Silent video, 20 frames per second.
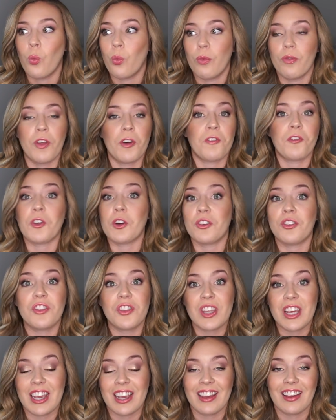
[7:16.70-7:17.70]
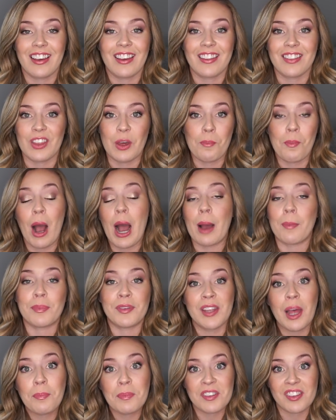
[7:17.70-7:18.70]
the first thing that
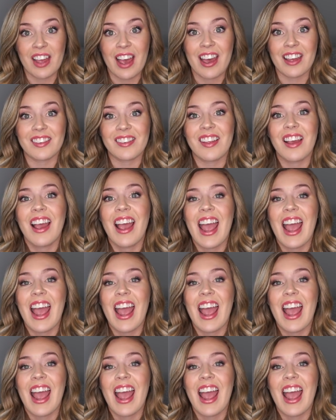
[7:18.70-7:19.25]
pops up says.